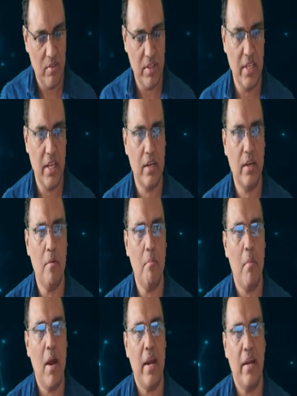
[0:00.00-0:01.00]
when they are
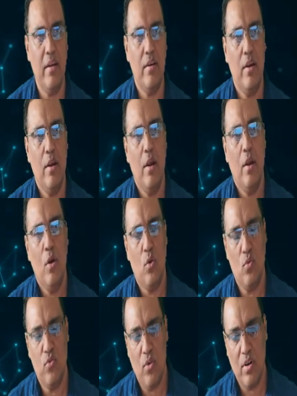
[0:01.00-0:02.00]
combined
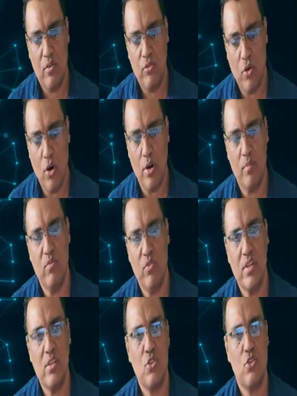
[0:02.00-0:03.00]
to form
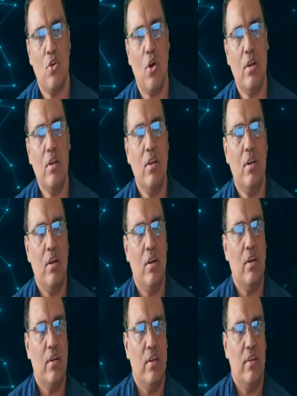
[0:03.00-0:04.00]
one strong
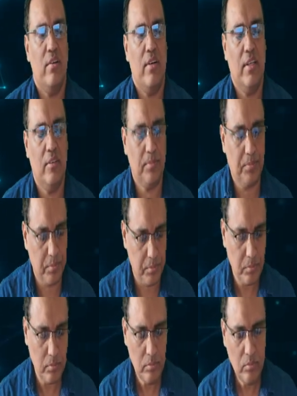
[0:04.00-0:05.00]
learner, right?
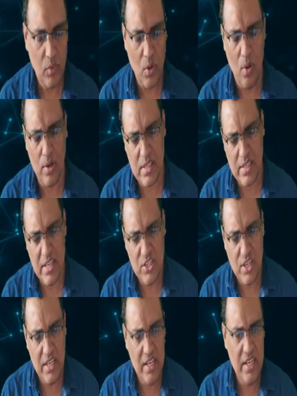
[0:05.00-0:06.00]
Or
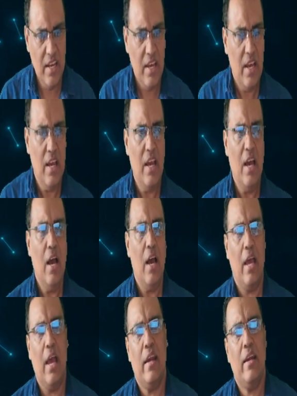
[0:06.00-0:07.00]
essentially
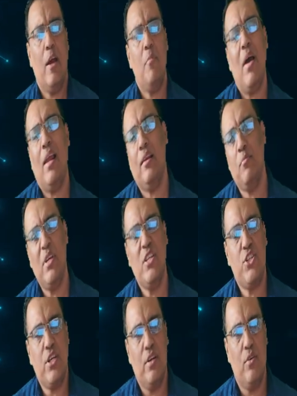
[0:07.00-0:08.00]
an
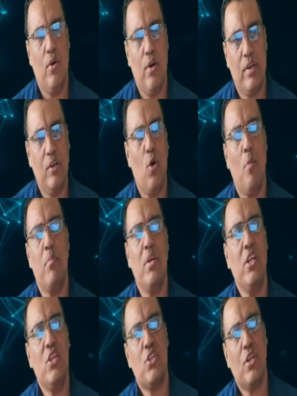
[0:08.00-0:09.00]
amalgamation or
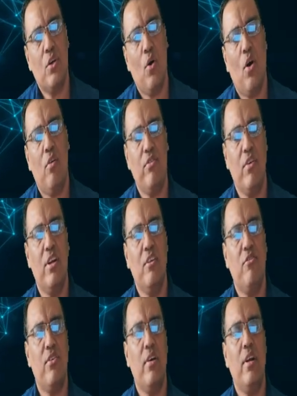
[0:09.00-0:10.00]
combination of
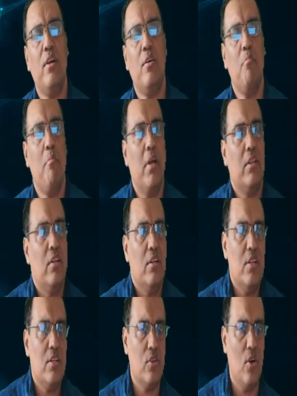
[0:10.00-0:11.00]
different
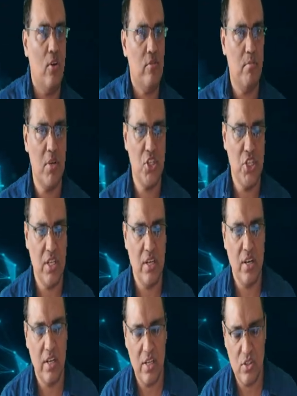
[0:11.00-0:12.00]
methods of machine
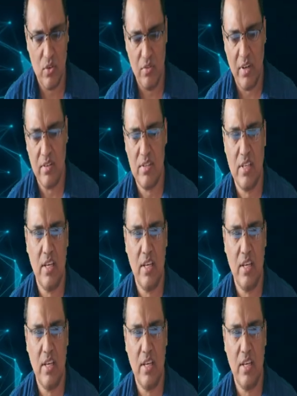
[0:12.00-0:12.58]
learning. So